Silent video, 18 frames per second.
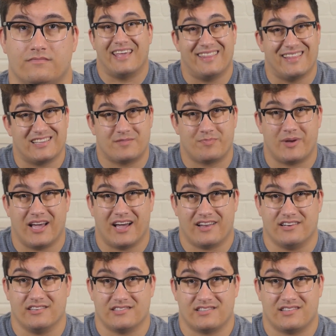And let's be
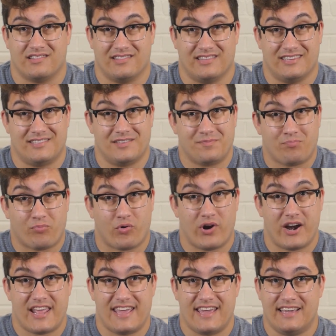honest, this is
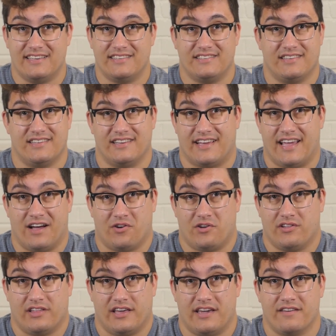pretty easy to
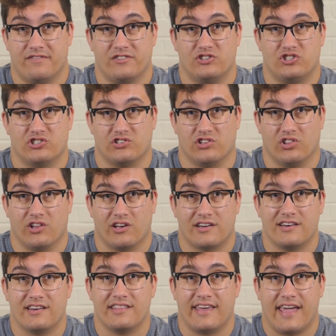calculate if you just
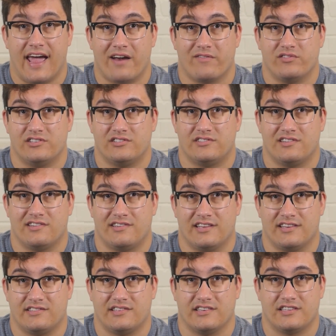look into the average
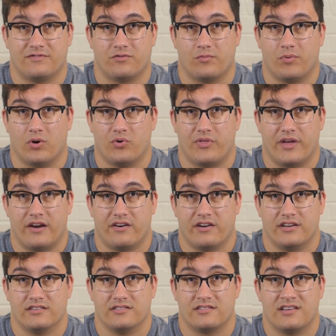statistics for both
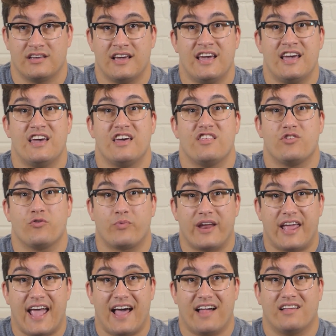areas. The
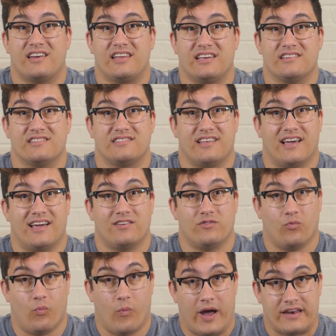reality is
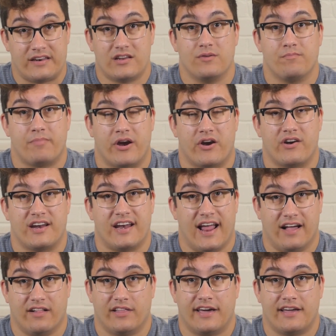that when comparing
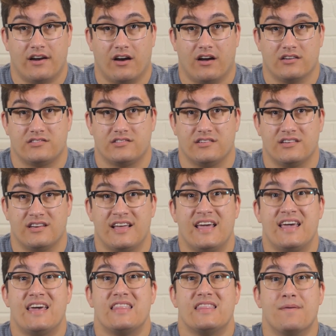LA to Austin,
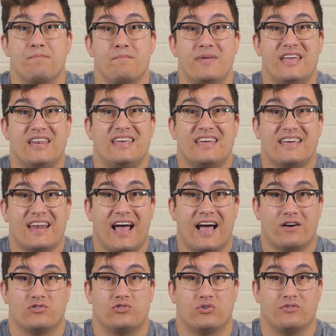the median
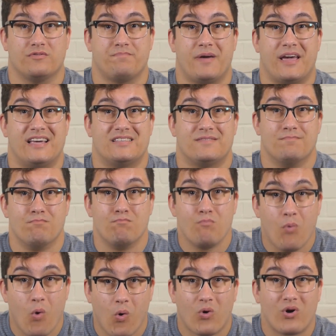household pays
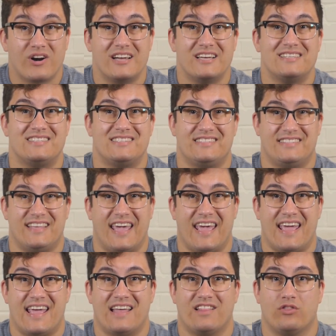more in
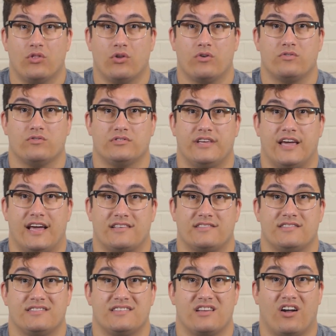state and local
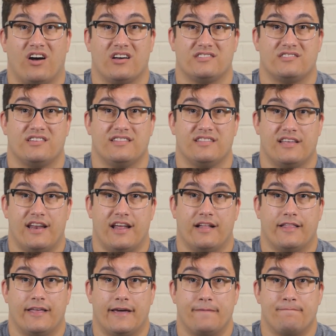taxes in Austin than
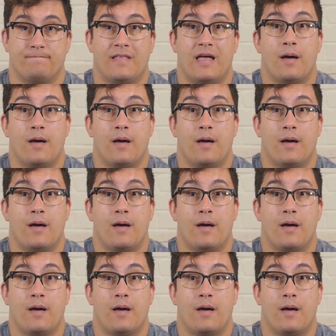LA.